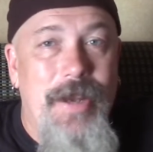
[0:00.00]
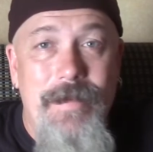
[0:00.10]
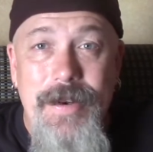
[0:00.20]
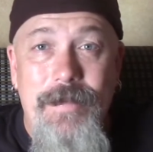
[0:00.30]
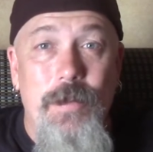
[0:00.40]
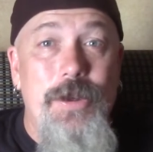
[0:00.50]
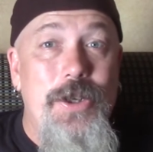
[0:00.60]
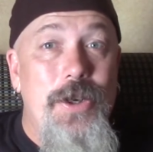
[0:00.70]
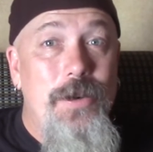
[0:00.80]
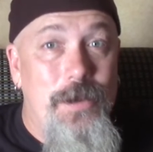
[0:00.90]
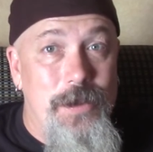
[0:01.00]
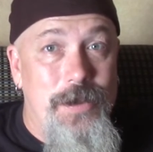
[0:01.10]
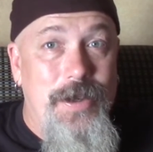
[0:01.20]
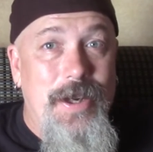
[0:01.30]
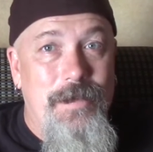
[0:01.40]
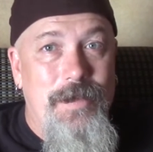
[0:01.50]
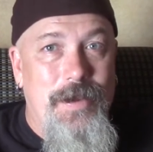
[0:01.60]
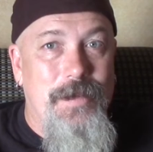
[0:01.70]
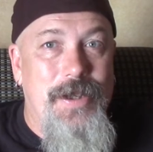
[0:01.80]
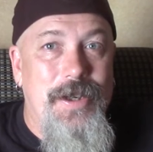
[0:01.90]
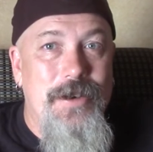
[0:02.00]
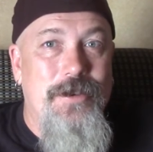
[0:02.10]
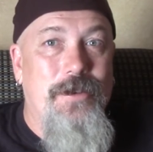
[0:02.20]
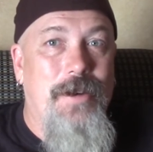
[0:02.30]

even if it was used in the signature